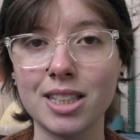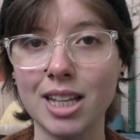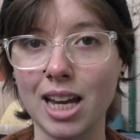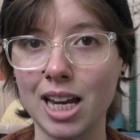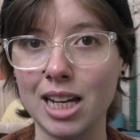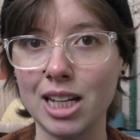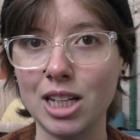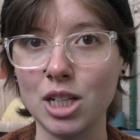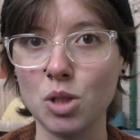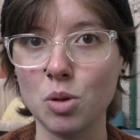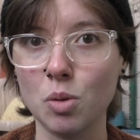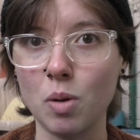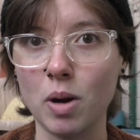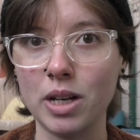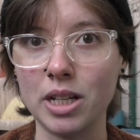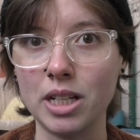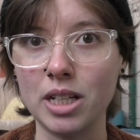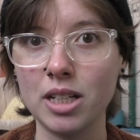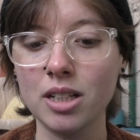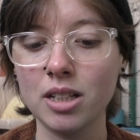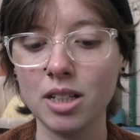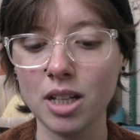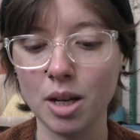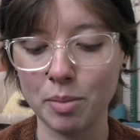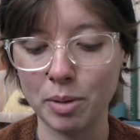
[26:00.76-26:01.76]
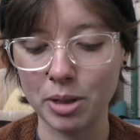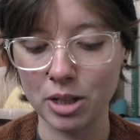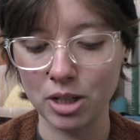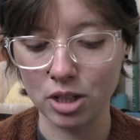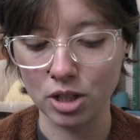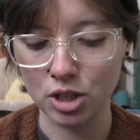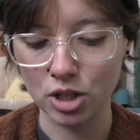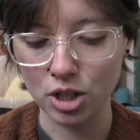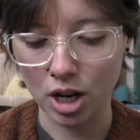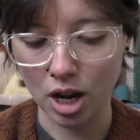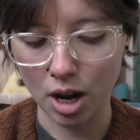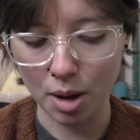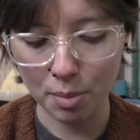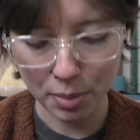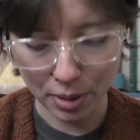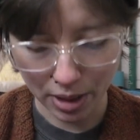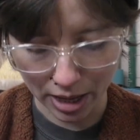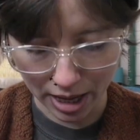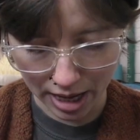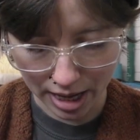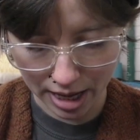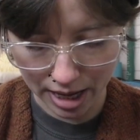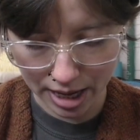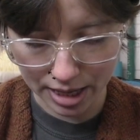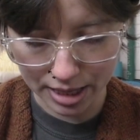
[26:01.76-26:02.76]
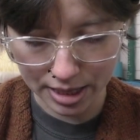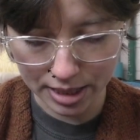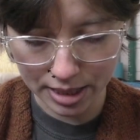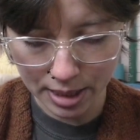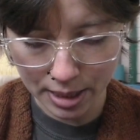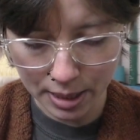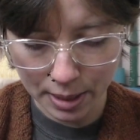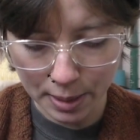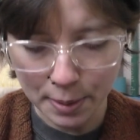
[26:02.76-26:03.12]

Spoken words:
80-20 coming to the shop, and